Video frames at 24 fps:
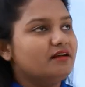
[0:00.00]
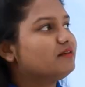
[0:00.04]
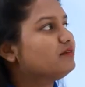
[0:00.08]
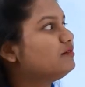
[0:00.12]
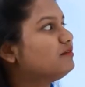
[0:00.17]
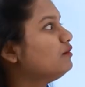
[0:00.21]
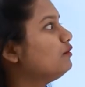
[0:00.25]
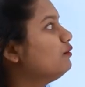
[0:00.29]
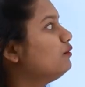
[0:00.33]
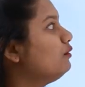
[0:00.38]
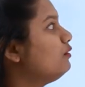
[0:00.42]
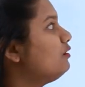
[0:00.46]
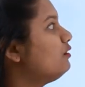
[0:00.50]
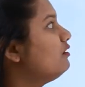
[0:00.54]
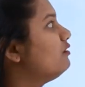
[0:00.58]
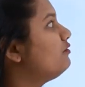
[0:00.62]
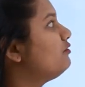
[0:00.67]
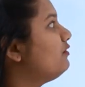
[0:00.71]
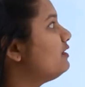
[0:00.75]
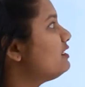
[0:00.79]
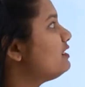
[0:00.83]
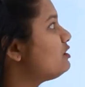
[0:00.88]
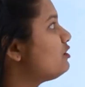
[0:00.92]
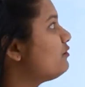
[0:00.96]
So
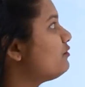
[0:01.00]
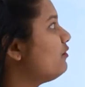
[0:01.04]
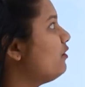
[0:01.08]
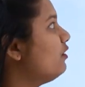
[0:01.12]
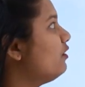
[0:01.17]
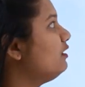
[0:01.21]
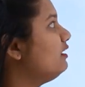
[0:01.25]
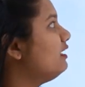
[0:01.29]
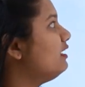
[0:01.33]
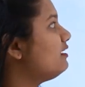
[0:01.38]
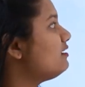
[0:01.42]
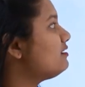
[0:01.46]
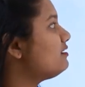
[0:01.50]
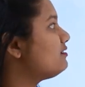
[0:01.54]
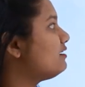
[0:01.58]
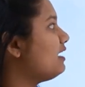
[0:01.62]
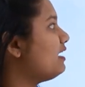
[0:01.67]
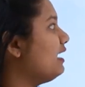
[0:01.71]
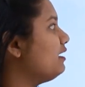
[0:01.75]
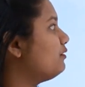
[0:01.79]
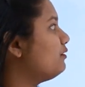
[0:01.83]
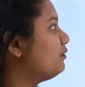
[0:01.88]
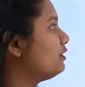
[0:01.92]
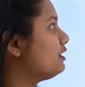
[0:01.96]
first of all, let us
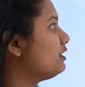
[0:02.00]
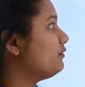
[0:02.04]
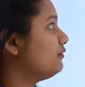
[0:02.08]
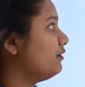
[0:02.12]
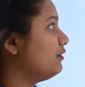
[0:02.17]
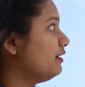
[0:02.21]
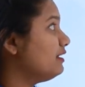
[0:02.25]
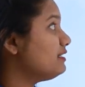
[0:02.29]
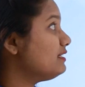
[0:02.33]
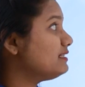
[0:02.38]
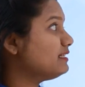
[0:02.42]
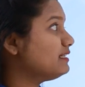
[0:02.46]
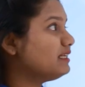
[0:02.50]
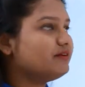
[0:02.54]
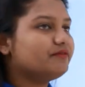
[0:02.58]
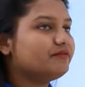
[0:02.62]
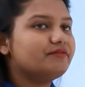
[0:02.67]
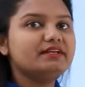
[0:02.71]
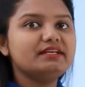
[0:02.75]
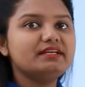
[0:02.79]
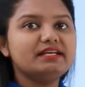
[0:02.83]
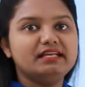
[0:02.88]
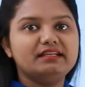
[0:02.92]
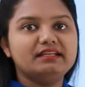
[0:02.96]
write whatever is
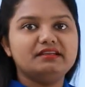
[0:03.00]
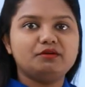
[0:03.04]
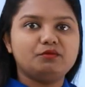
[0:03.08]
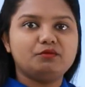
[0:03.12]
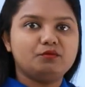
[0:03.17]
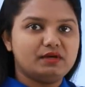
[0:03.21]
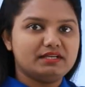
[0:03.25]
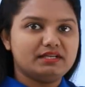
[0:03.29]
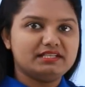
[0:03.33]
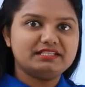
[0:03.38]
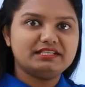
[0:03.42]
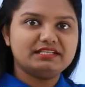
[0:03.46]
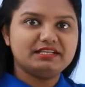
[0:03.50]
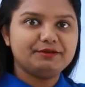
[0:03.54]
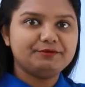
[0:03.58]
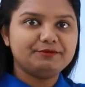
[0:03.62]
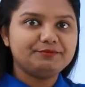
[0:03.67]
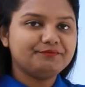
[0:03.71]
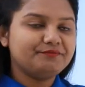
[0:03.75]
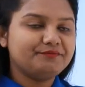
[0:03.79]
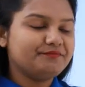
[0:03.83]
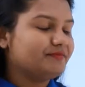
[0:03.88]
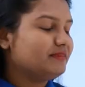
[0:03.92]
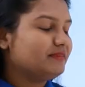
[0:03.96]
given in the
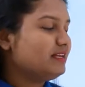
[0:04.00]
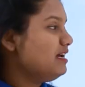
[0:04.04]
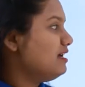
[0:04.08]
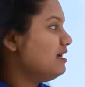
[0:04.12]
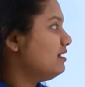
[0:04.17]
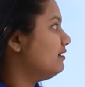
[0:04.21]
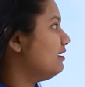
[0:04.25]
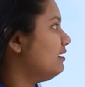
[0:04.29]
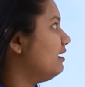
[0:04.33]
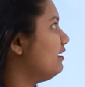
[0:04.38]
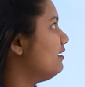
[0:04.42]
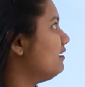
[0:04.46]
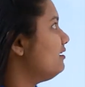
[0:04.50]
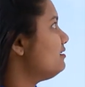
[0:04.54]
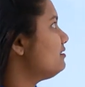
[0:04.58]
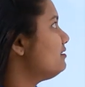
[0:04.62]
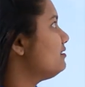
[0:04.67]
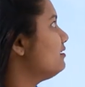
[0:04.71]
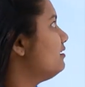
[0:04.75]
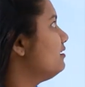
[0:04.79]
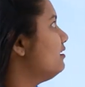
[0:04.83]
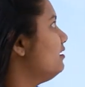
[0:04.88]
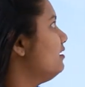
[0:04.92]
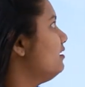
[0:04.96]
question. That
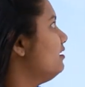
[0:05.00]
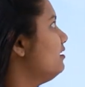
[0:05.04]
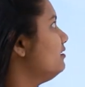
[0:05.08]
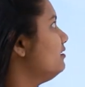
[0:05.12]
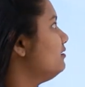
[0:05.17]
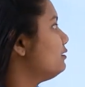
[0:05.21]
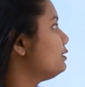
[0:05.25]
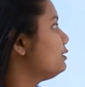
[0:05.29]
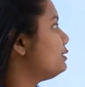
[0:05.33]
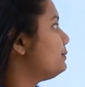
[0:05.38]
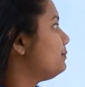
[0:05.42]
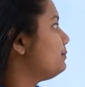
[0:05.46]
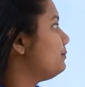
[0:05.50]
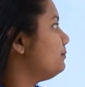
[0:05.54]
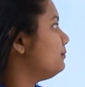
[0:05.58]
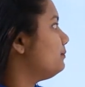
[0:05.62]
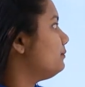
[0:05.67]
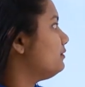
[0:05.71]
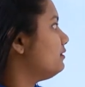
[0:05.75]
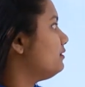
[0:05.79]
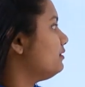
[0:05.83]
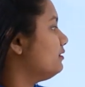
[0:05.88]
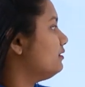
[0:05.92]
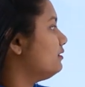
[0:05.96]
is, the
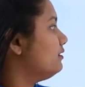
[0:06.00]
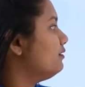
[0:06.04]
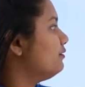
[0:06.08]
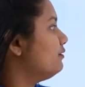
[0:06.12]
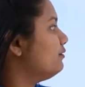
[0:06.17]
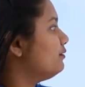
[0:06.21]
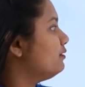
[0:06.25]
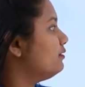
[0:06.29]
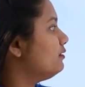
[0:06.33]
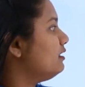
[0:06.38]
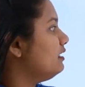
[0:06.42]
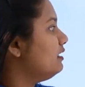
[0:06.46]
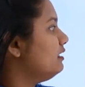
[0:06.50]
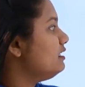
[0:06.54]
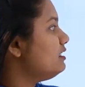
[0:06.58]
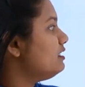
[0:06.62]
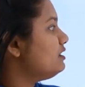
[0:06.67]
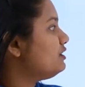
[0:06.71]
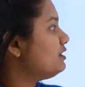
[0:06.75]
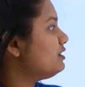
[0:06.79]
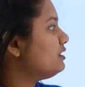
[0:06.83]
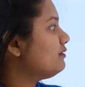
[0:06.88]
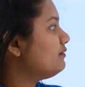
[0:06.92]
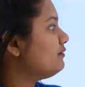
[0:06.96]
the
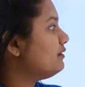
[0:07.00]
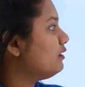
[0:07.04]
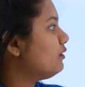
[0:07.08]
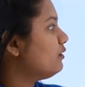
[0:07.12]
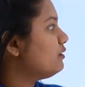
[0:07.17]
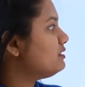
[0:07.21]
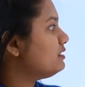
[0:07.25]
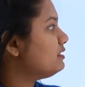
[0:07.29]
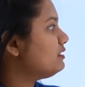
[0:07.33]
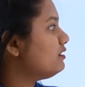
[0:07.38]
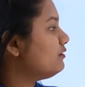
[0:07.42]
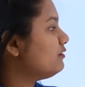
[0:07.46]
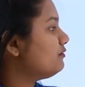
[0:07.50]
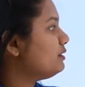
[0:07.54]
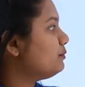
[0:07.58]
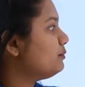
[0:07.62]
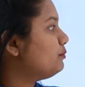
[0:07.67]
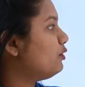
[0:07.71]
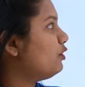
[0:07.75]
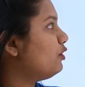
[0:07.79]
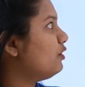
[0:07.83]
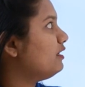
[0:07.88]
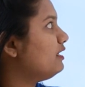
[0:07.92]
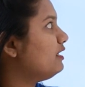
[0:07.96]
initial velocity of the
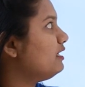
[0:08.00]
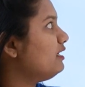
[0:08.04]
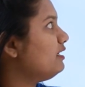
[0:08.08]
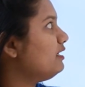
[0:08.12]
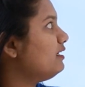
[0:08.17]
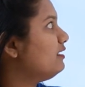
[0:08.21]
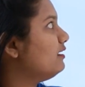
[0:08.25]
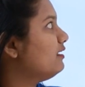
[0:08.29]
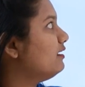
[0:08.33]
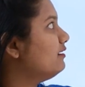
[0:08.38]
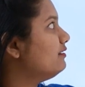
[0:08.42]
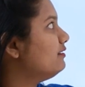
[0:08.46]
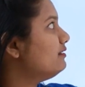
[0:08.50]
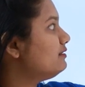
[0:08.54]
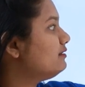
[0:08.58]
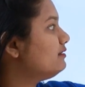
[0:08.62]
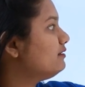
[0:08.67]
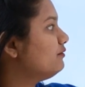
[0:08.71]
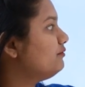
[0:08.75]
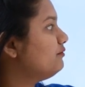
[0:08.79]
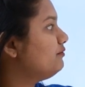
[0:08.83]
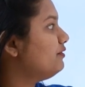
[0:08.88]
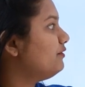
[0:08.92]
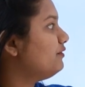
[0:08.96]
body
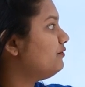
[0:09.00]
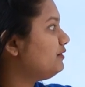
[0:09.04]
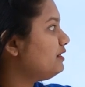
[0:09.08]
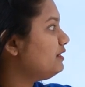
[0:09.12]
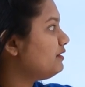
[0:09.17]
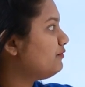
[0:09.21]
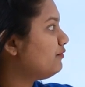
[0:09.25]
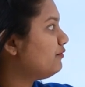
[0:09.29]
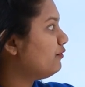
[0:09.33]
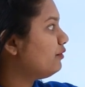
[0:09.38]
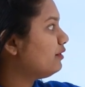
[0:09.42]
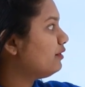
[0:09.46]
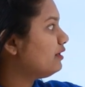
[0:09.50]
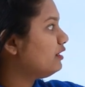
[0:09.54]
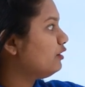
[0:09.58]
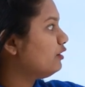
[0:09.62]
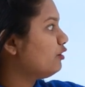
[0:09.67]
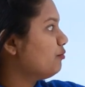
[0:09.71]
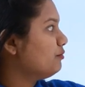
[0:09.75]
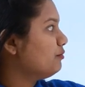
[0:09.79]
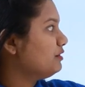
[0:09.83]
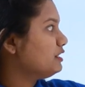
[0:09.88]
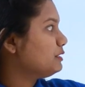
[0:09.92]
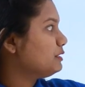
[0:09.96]
is 54
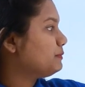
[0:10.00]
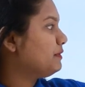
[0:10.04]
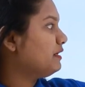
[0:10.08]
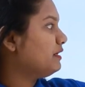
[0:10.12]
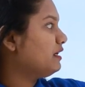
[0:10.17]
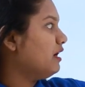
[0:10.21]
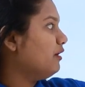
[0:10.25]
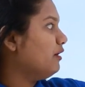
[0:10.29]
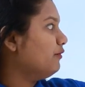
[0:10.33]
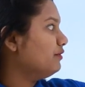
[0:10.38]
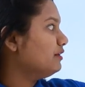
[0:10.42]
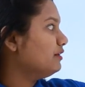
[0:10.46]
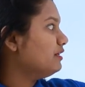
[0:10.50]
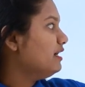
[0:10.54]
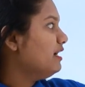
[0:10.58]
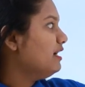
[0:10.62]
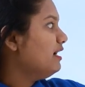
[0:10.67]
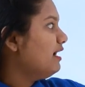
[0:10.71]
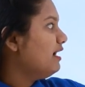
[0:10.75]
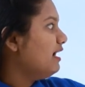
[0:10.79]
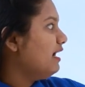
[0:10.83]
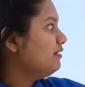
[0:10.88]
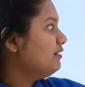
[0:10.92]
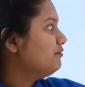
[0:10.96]
kilometers per hour
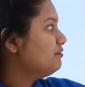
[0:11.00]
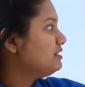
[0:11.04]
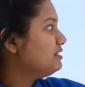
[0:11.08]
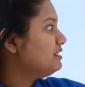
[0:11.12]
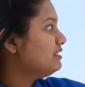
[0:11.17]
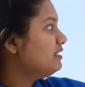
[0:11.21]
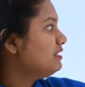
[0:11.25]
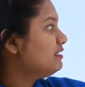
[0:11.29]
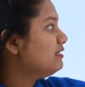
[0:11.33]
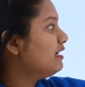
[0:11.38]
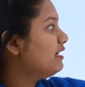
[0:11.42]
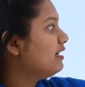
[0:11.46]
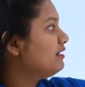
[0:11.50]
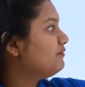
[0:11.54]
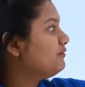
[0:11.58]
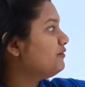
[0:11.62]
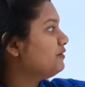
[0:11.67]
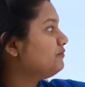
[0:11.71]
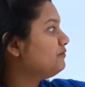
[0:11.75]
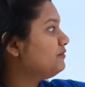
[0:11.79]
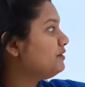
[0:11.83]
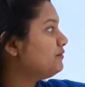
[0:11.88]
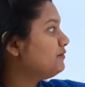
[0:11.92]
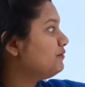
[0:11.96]
and we see that
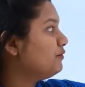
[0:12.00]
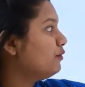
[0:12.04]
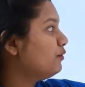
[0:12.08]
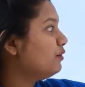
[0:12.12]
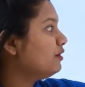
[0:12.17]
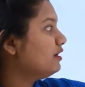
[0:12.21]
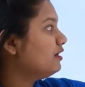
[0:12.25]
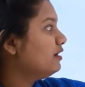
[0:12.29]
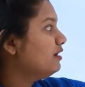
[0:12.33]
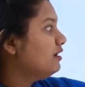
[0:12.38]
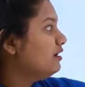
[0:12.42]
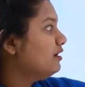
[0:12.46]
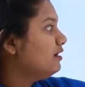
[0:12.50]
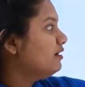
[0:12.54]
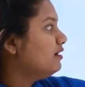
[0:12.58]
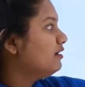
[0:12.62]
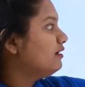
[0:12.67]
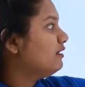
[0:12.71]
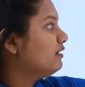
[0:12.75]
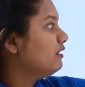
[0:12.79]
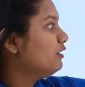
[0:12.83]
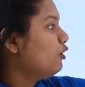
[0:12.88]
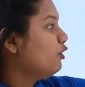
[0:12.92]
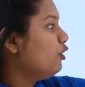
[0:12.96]
54
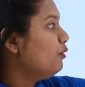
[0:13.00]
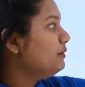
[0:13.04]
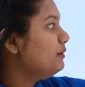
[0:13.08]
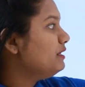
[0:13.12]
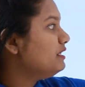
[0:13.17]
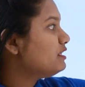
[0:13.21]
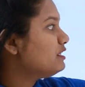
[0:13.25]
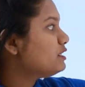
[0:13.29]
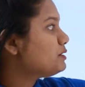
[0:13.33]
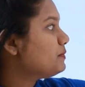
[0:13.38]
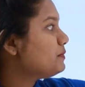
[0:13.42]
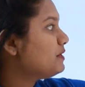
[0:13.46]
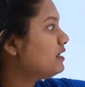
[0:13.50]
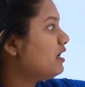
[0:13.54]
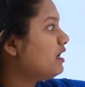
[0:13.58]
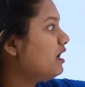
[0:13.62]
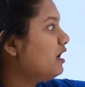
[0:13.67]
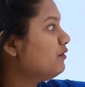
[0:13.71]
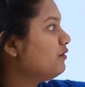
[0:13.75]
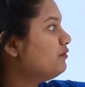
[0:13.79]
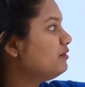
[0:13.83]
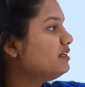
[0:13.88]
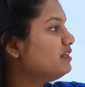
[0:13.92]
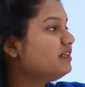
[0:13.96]
kilometers per
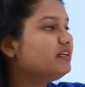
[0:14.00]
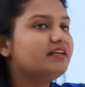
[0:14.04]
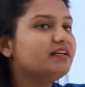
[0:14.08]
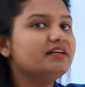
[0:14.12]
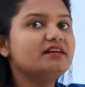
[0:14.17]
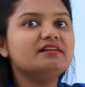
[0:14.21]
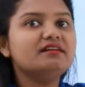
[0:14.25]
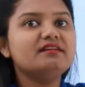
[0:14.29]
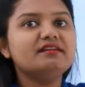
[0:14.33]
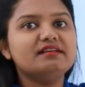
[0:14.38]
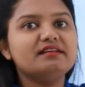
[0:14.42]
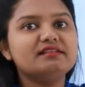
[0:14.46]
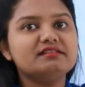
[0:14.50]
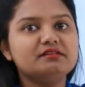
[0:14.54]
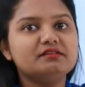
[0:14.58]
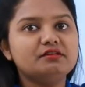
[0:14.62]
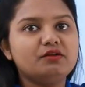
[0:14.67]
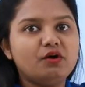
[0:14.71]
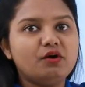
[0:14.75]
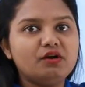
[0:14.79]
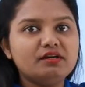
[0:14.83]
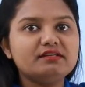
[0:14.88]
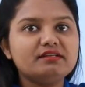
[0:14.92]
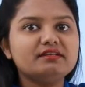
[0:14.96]
hour here is
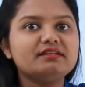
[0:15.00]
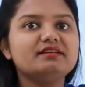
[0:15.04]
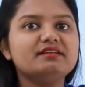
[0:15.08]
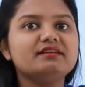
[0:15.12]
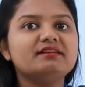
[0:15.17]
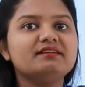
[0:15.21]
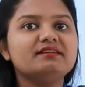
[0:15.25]
not